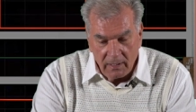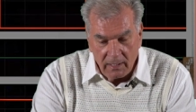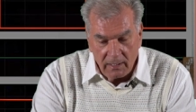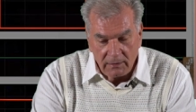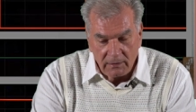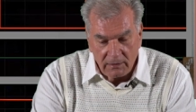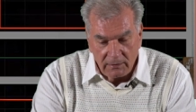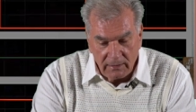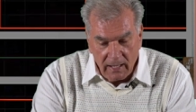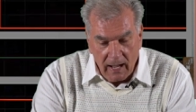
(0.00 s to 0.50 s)

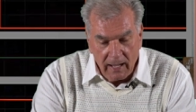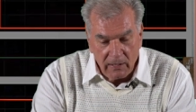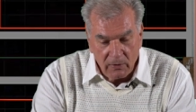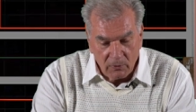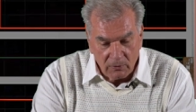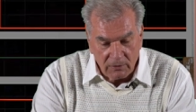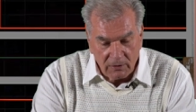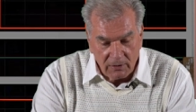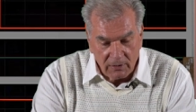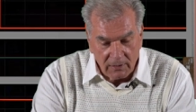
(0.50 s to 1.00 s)
and the
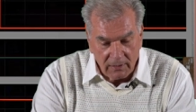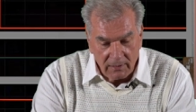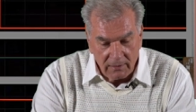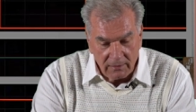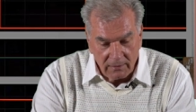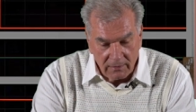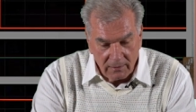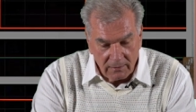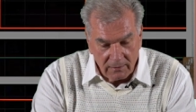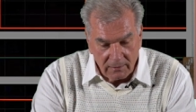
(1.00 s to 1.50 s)
diode
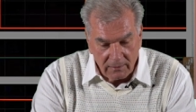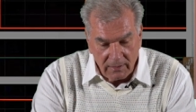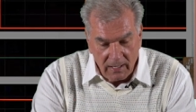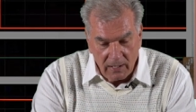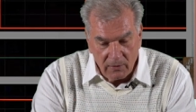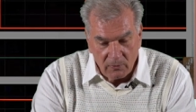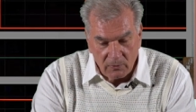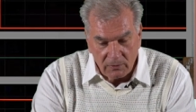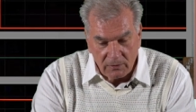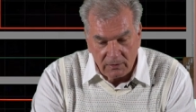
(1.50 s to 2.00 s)
current, the
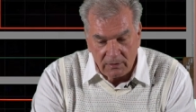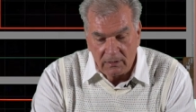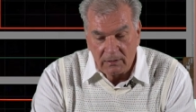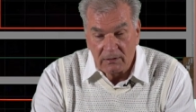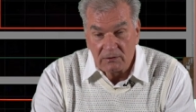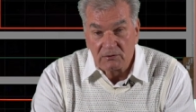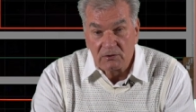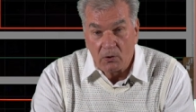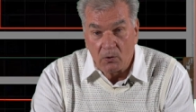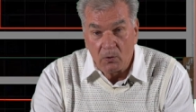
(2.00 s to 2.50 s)
diode current
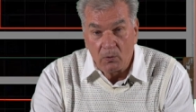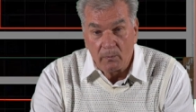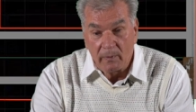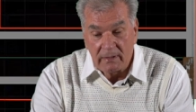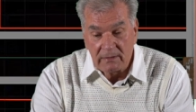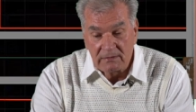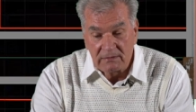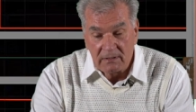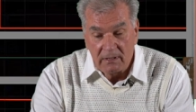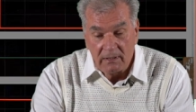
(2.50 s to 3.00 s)
is
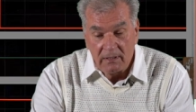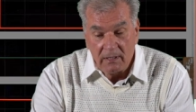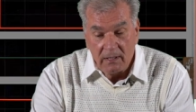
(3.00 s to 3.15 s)
always